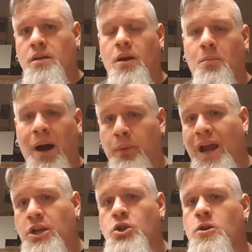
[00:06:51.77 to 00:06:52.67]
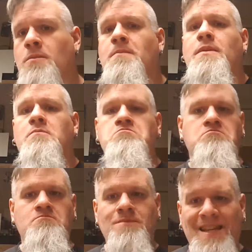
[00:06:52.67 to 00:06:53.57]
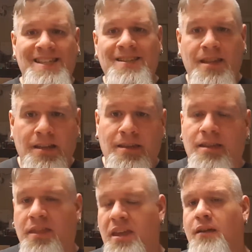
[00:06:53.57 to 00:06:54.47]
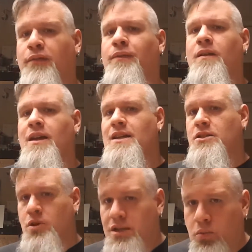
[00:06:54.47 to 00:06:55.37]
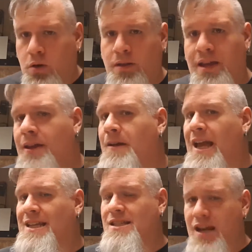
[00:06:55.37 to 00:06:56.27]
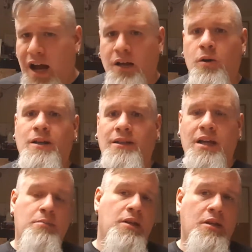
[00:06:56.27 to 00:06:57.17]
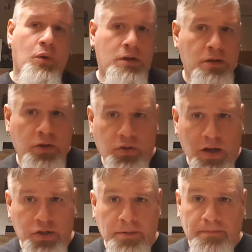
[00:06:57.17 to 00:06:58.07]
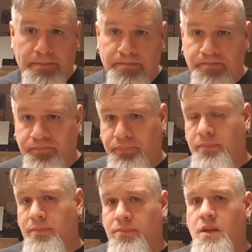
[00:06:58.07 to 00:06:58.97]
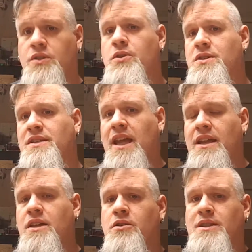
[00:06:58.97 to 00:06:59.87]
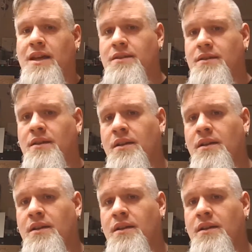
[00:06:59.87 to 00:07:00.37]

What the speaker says: my ranger doesn't think that the thief is trustworthy and is not going to let him anywhere near the treasure. So you're stating your intent,